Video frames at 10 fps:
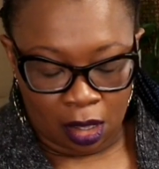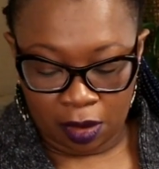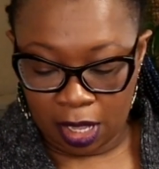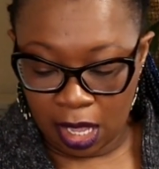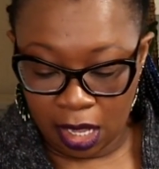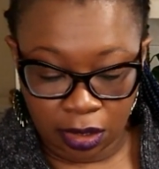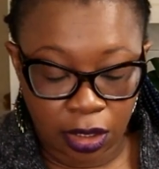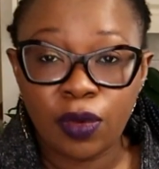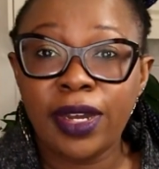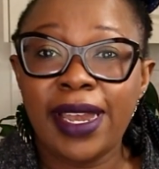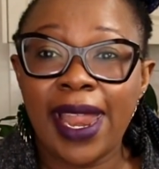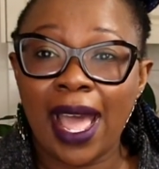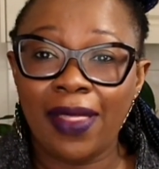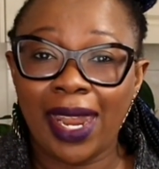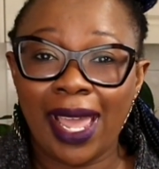Okay, so
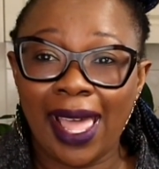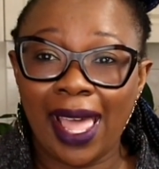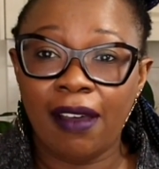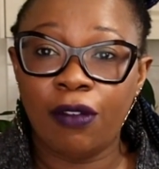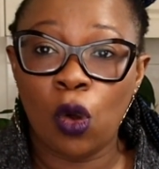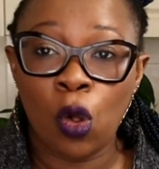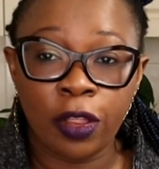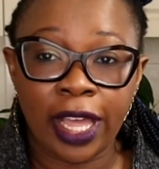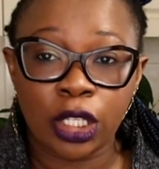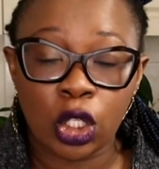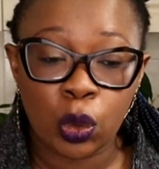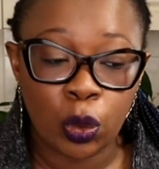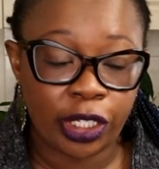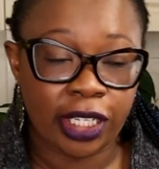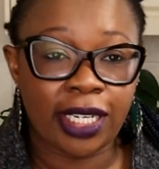now that I have all that
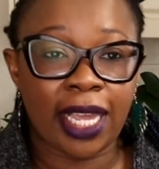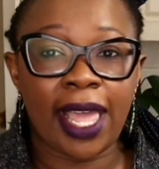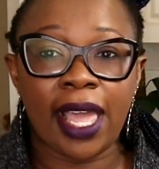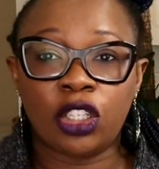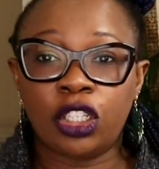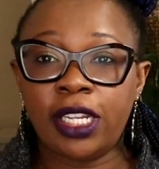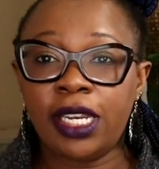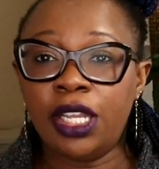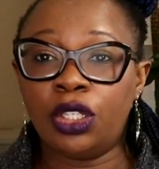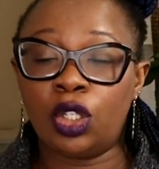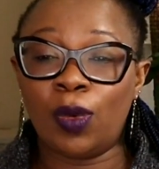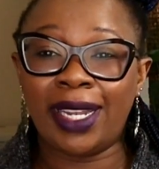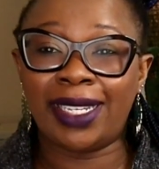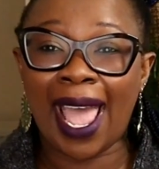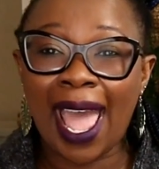sorted, I actually need to
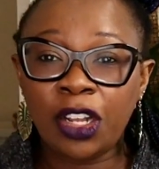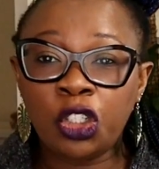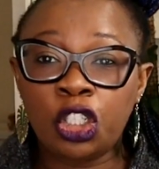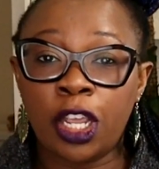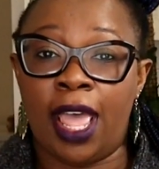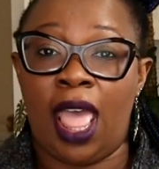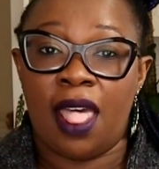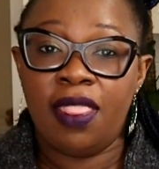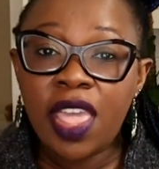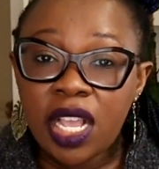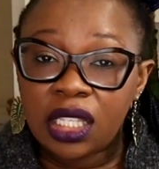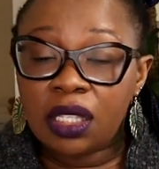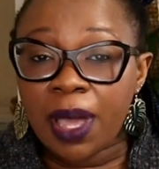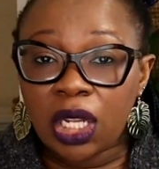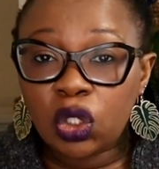attach
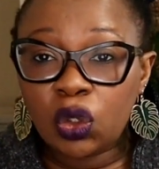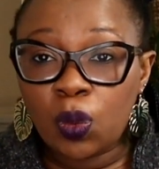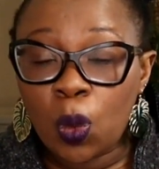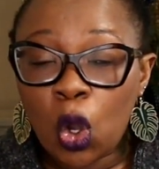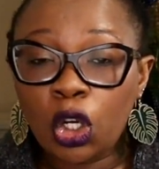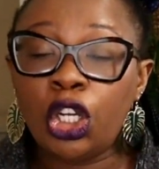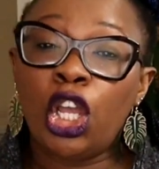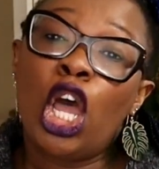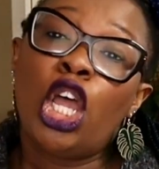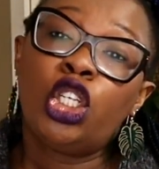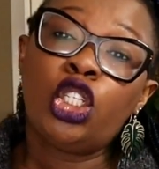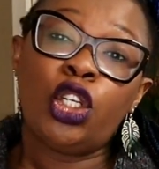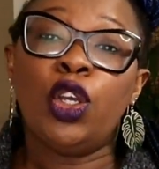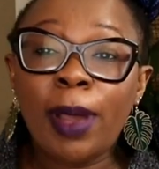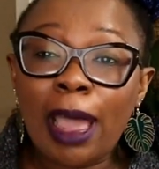this metal rod
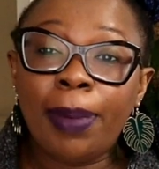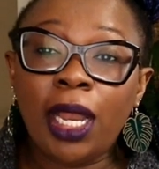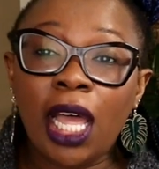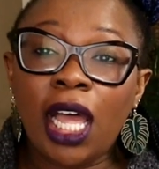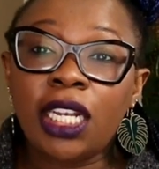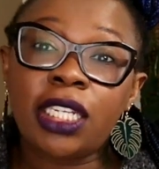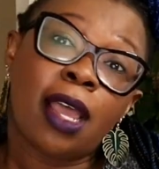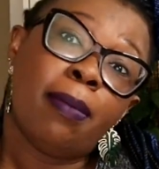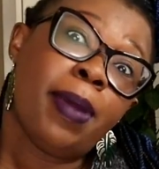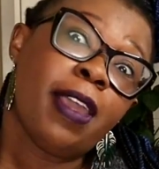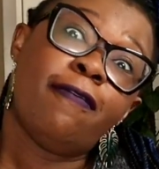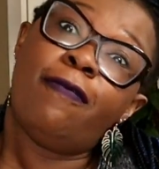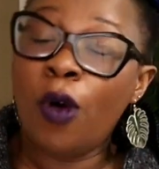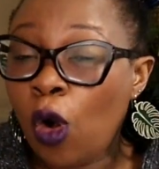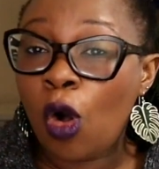to my plant
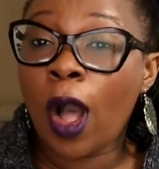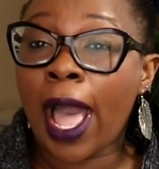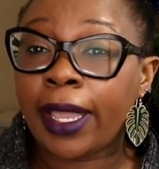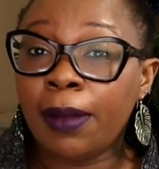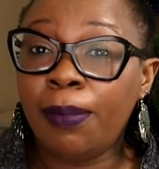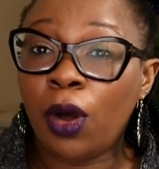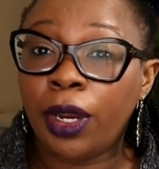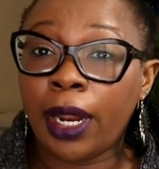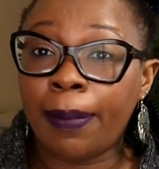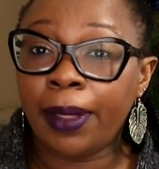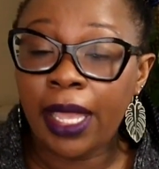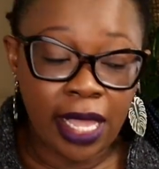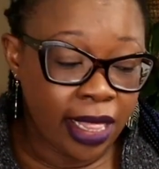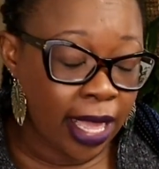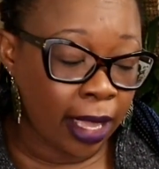before I can pot it up
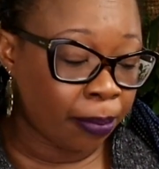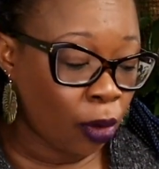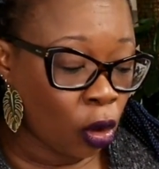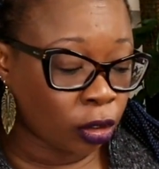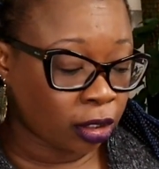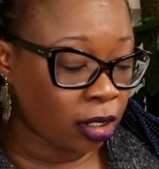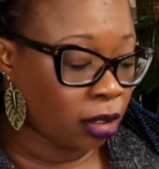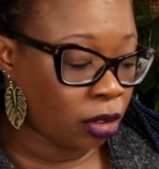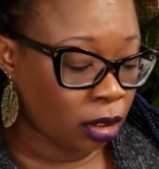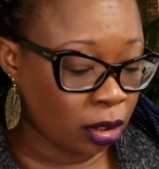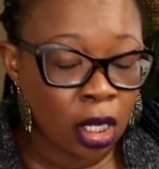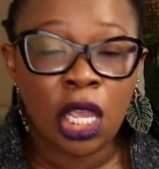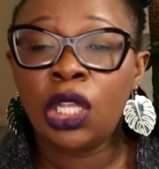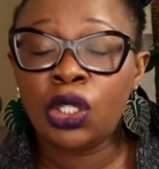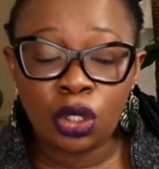in that pot. There's just
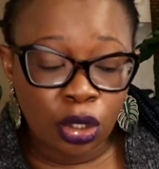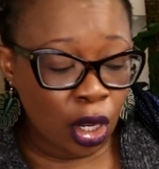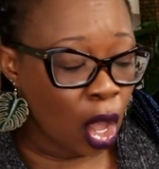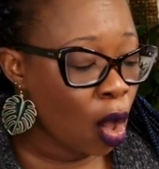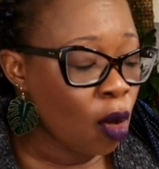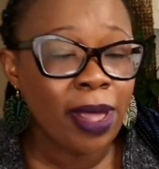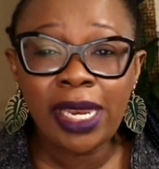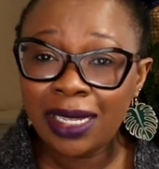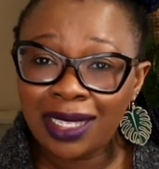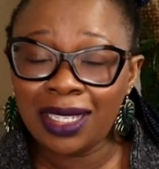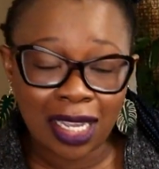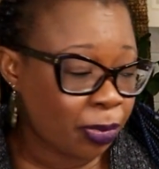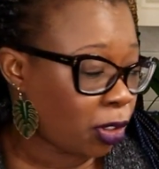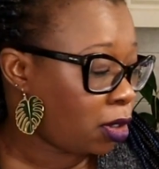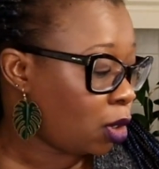so many
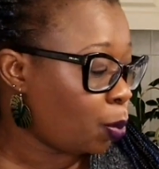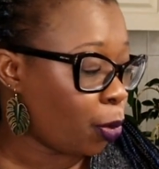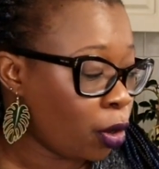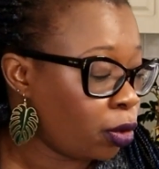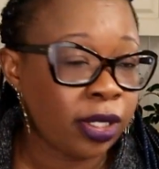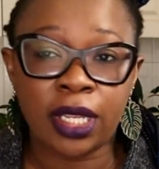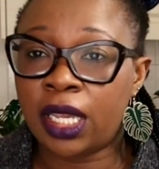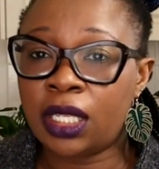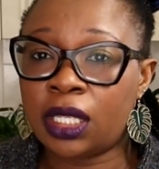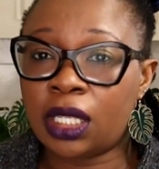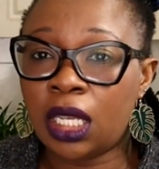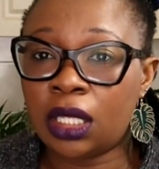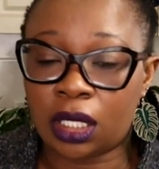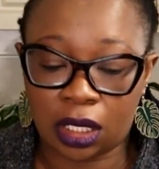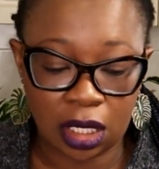steps to this process.
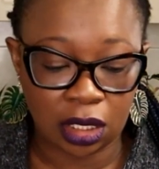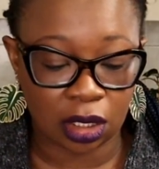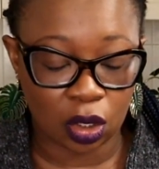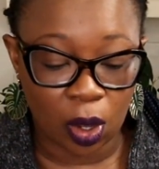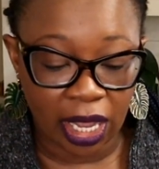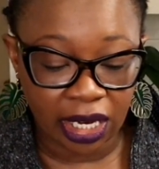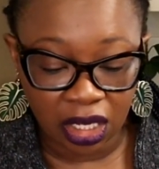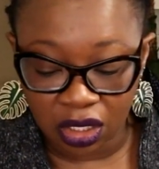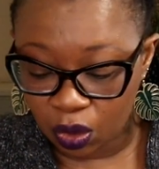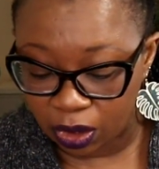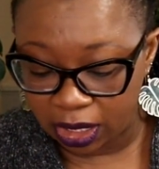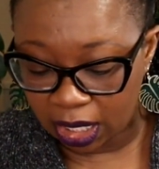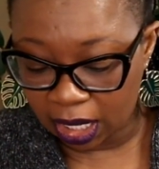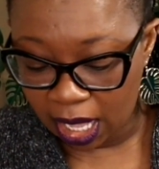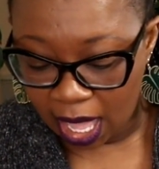It's, it's quite
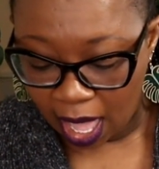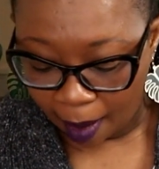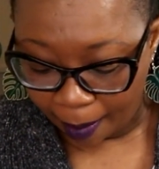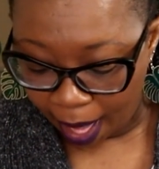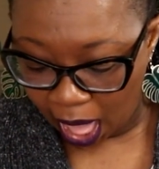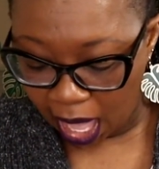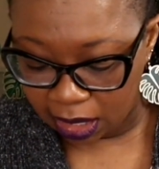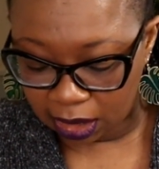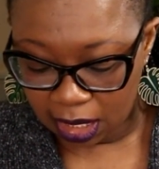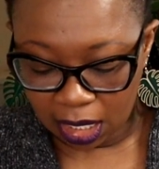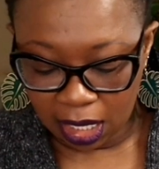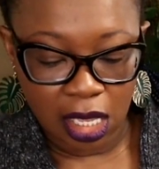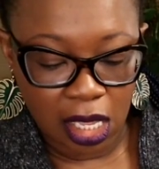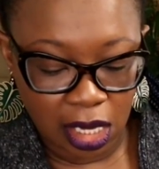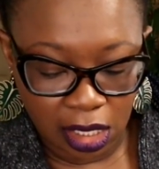exhausting, but
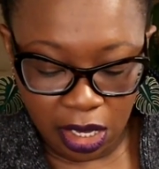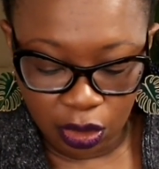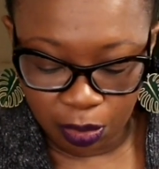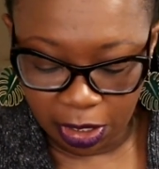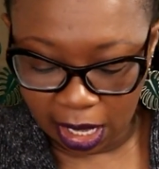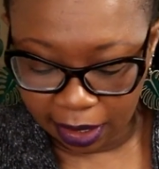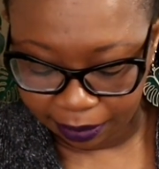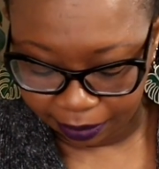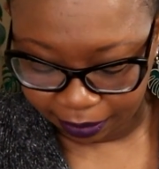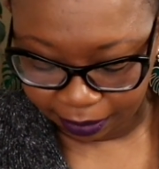it needs to be done.